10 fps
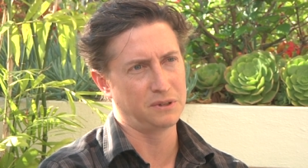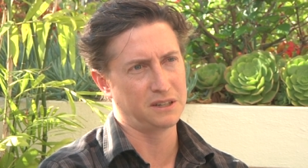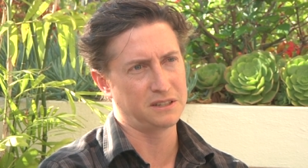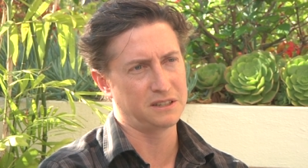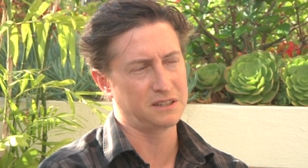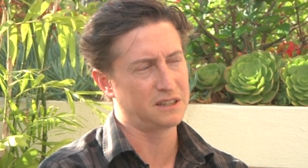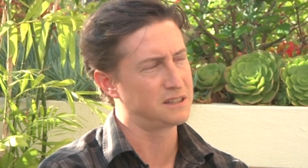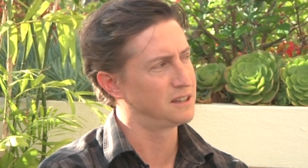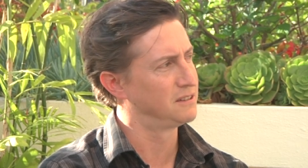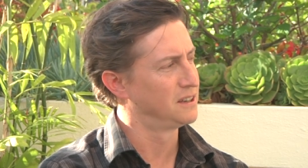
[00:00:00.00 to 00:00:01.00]
yeah. Bronson and this other
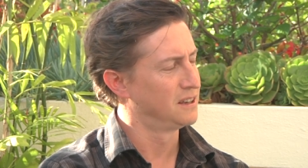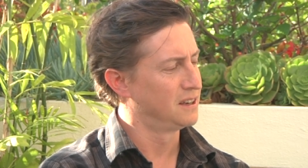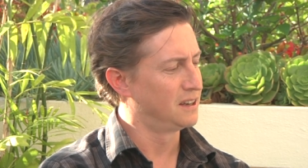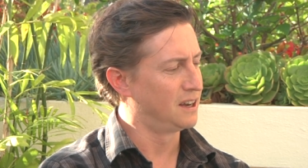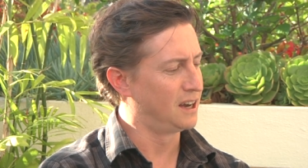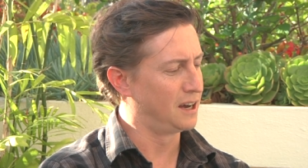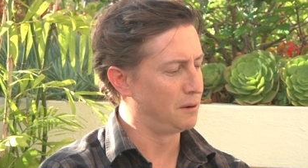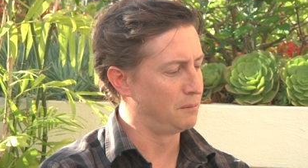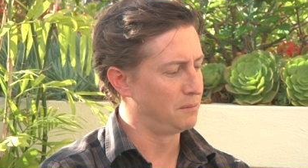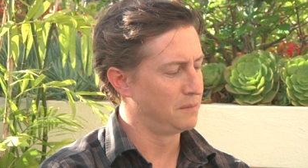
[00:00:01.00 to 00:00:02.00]
stuff.
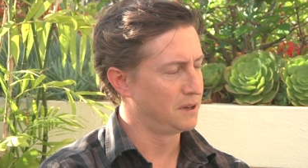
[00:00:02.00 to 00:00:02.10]
Um,